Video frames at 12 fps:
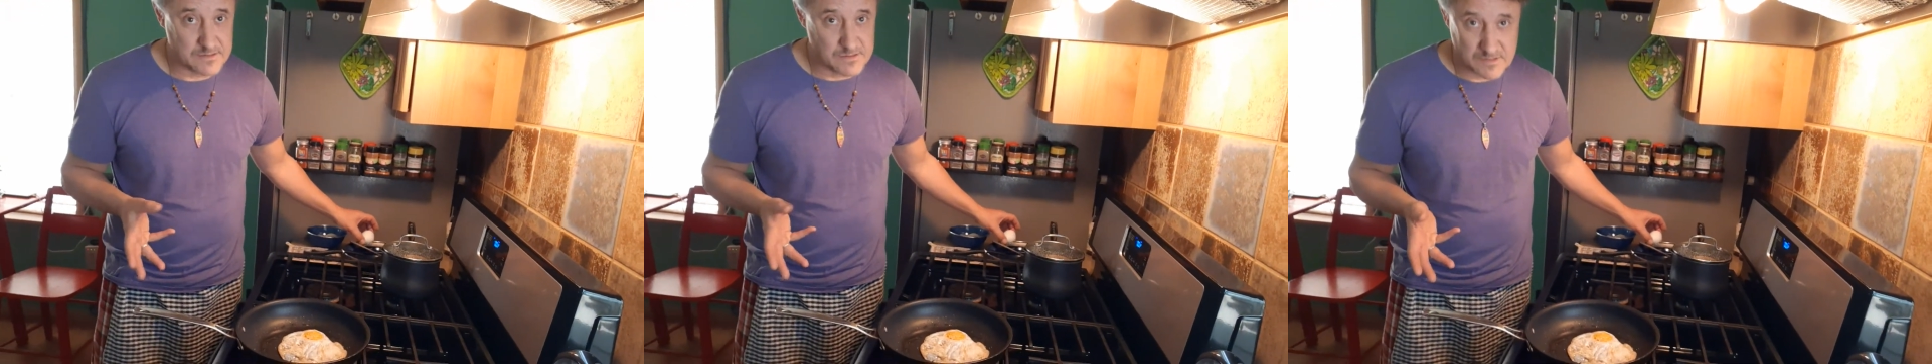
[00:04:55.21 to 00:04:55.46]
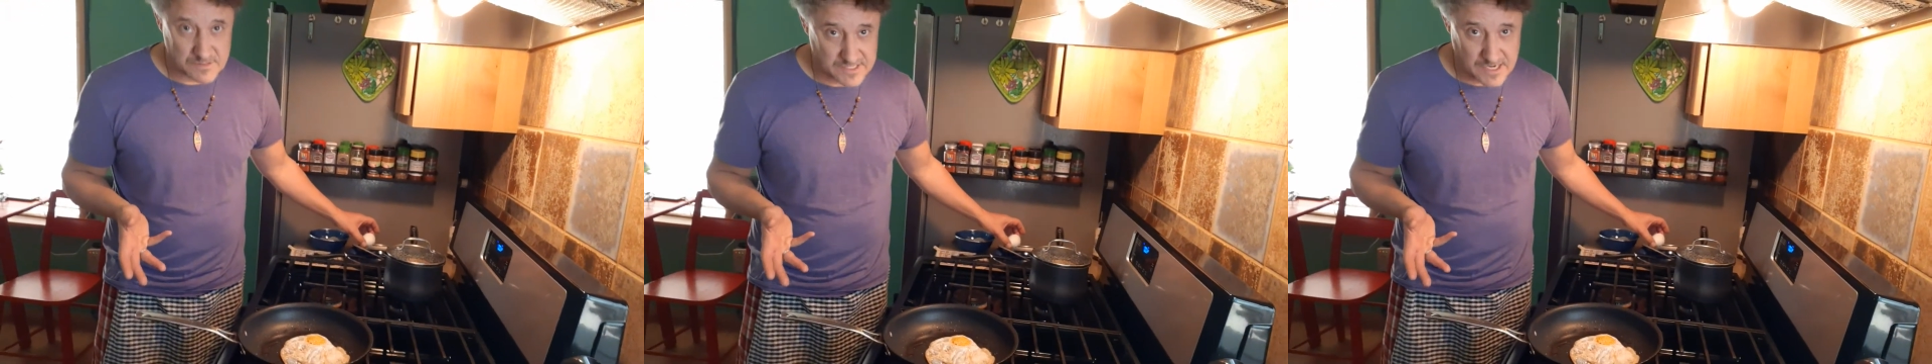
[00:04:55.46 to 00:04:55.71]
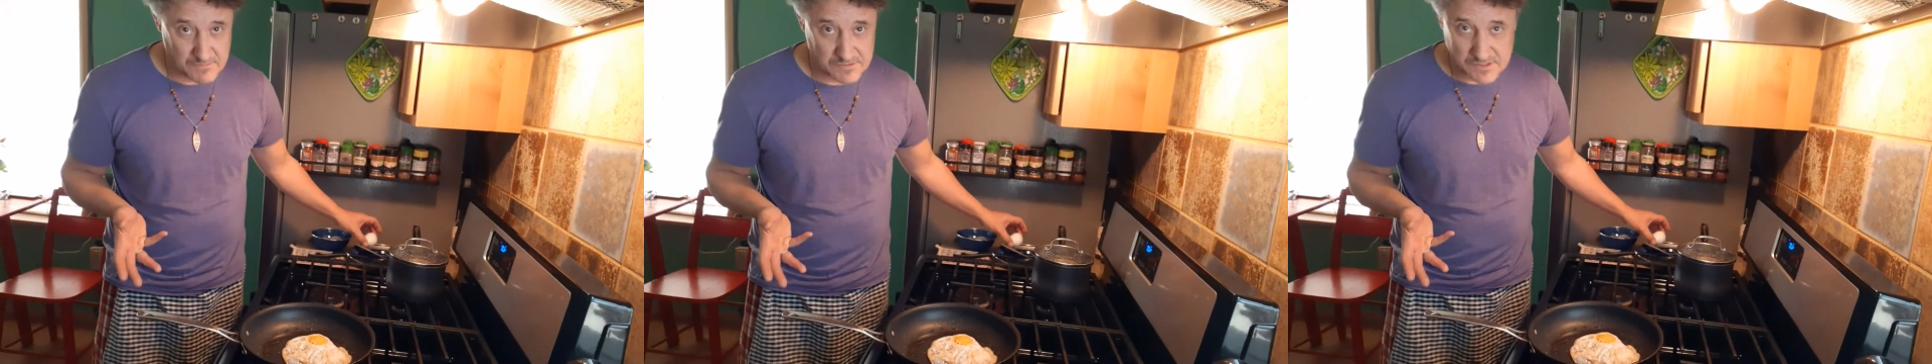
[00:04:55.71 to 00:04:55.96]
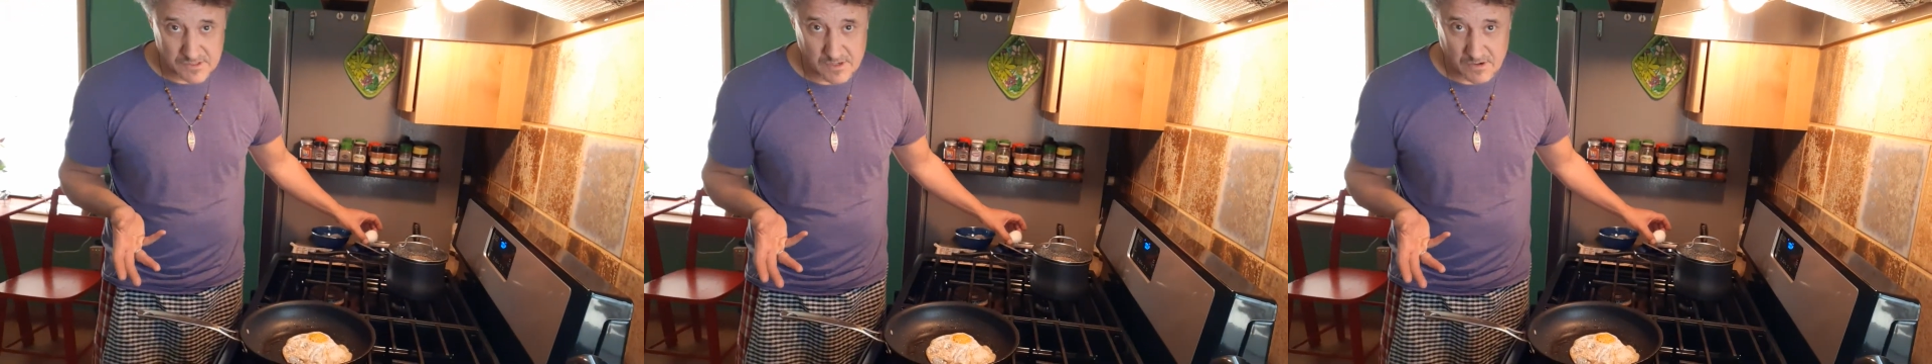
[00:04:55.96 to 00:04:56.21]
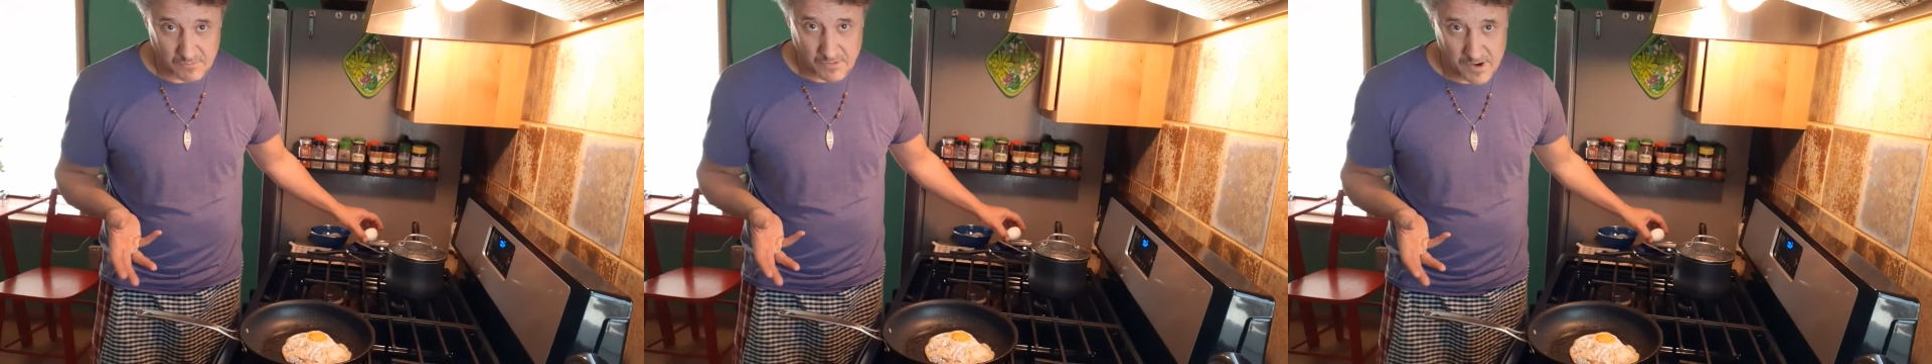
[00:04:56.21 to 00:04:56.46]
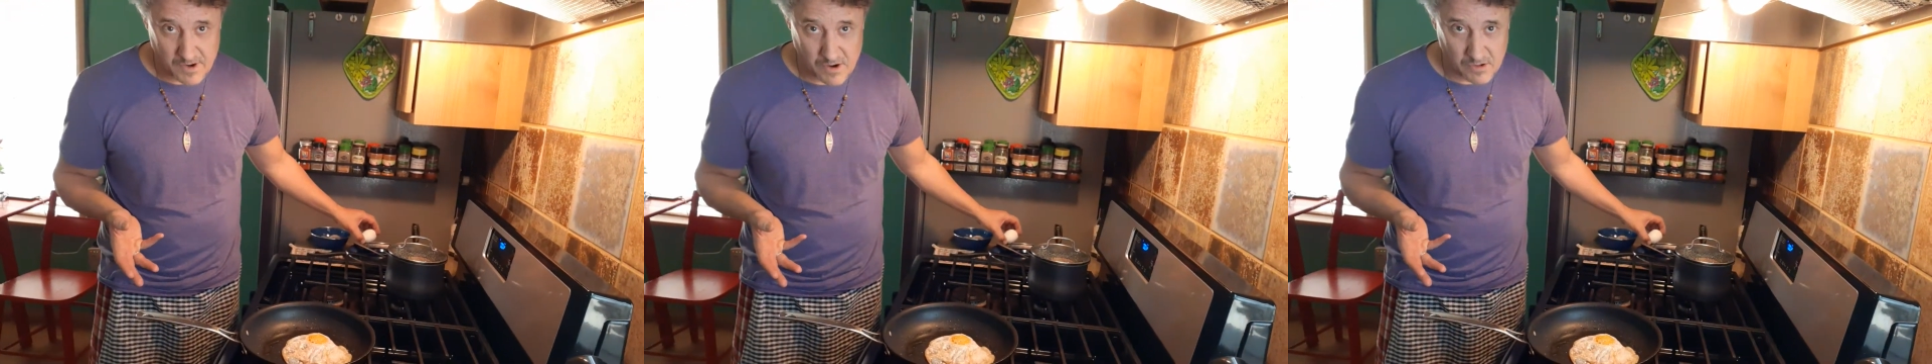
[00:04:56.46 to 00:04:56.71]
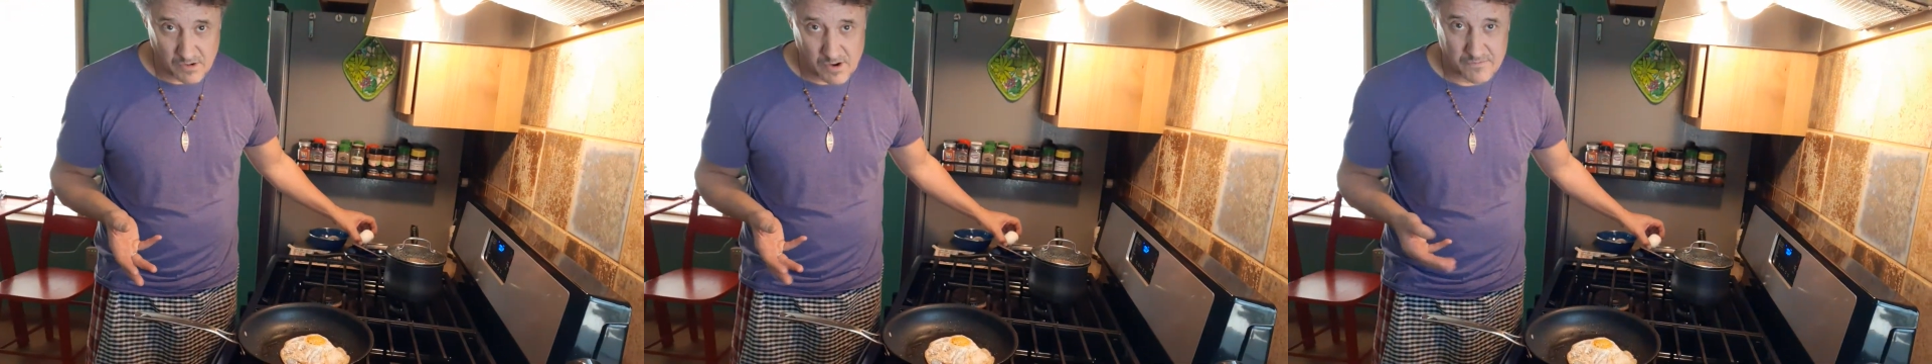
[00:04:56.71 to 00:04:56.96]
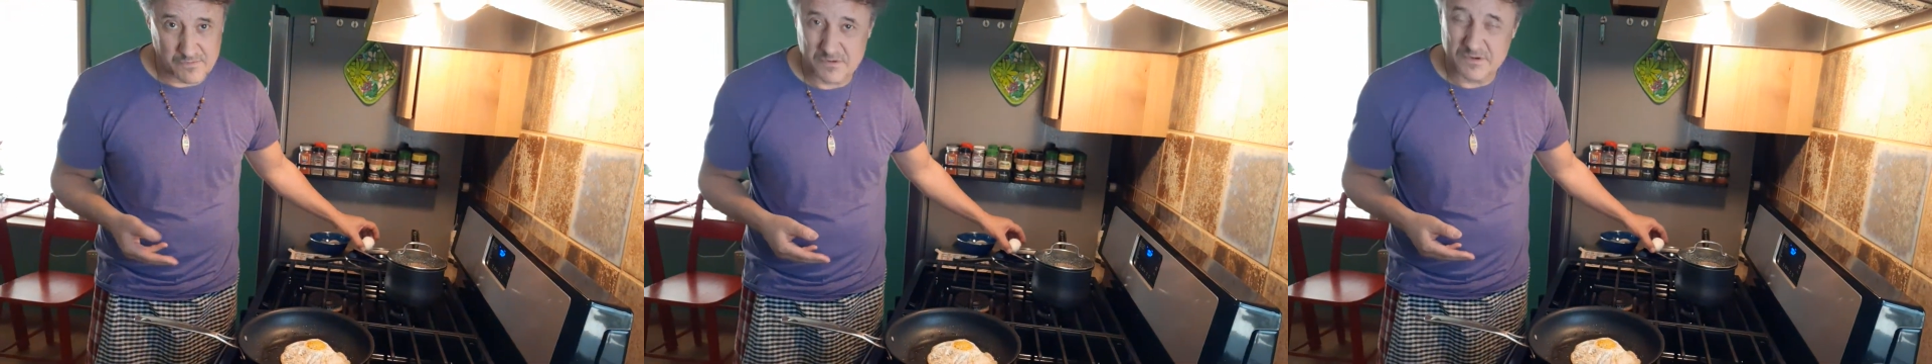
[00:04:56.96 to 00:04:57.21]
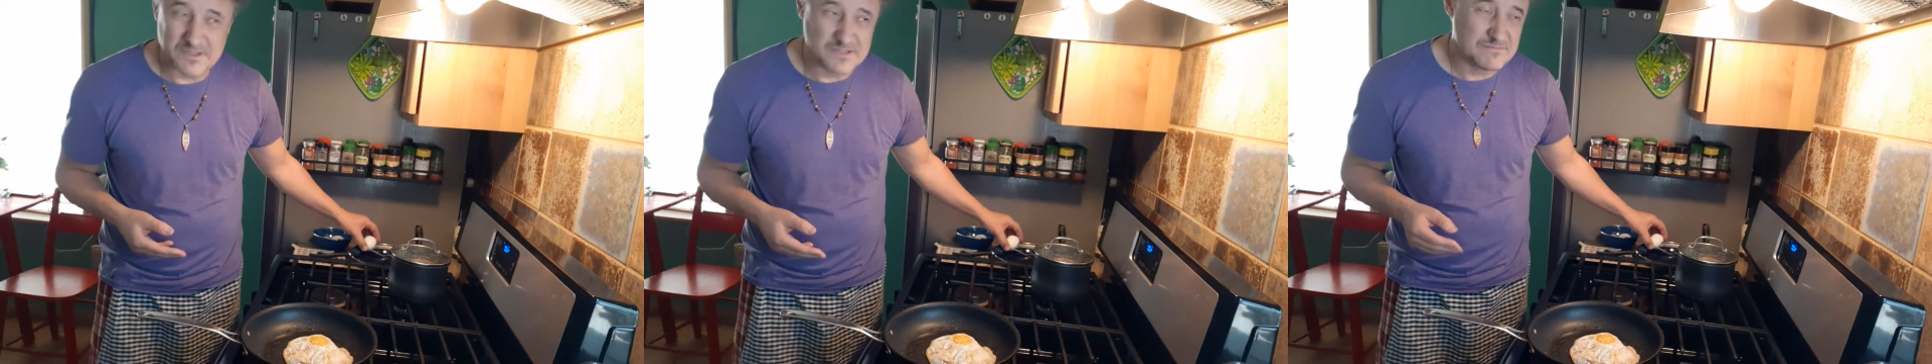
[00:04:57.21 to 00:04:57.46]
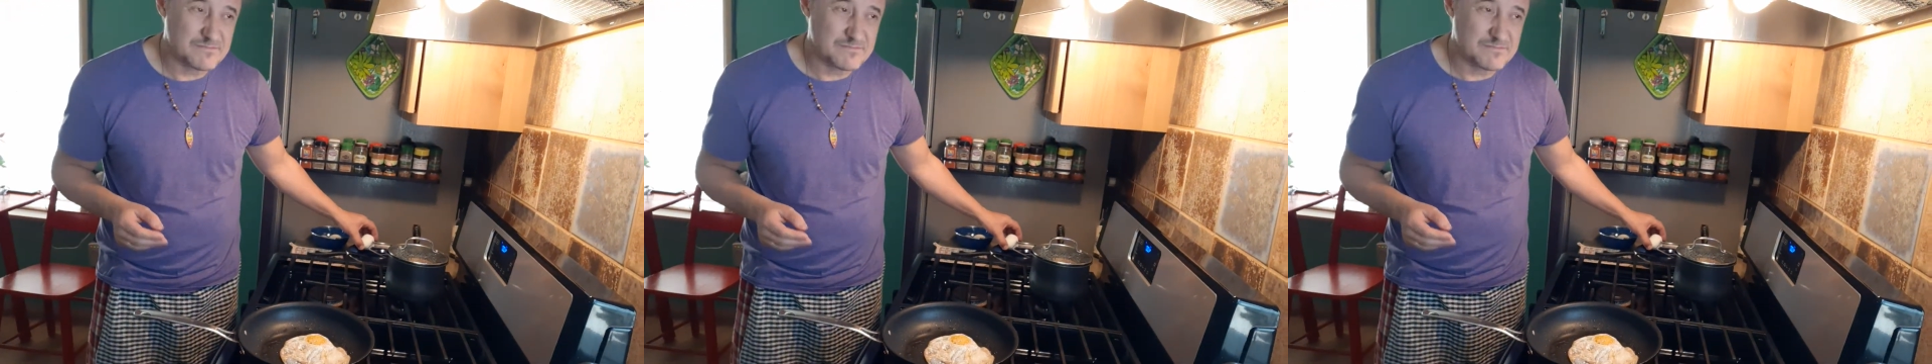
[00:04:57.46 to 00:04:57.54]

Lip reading: the sandwich is going to run all over, and